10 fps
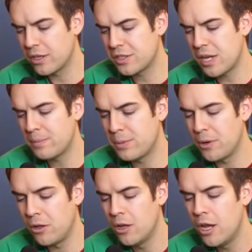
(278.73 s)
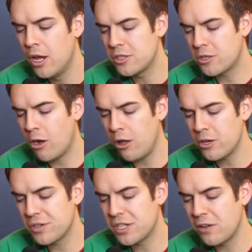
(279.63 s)
acceptable to call
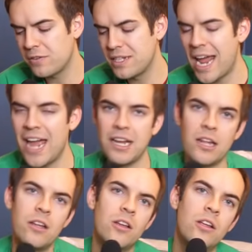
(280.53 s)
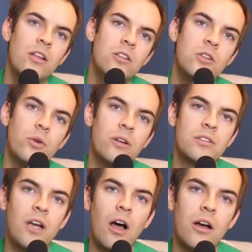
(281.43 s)
yourself daddy to your
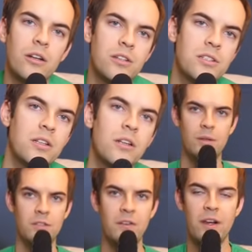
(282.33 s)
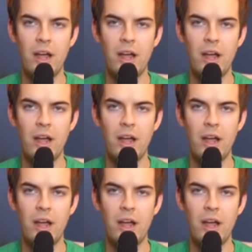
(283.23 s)
dogs? Let's find